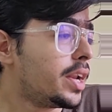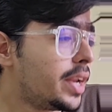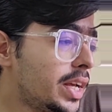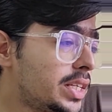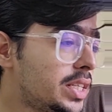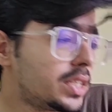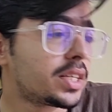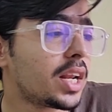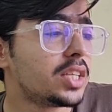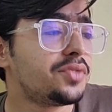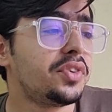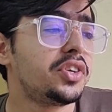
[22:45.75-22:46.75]
Next is
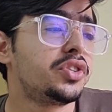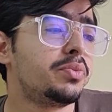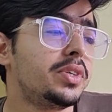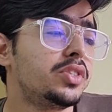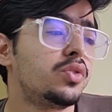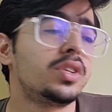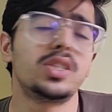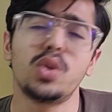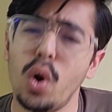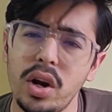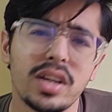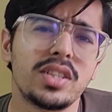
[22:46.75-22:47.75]
classification based on the
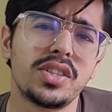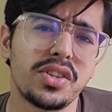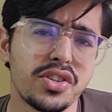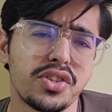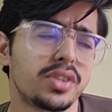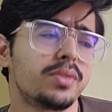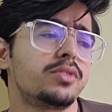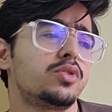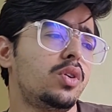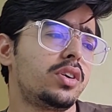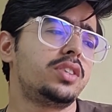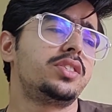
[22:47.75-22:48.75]
salt
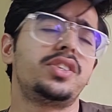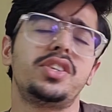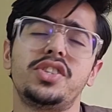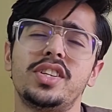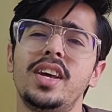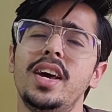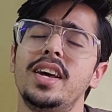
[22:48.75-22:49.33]
concentration.